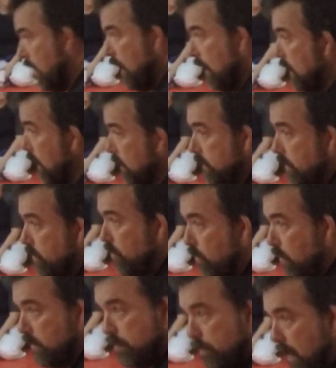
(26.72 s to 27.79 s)
it doesn't do
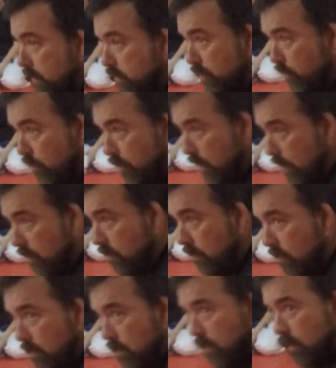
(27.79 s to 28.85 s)
us much good.
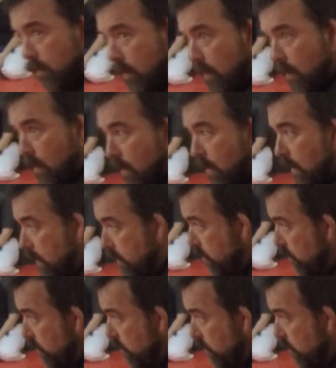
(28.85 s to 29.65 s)
And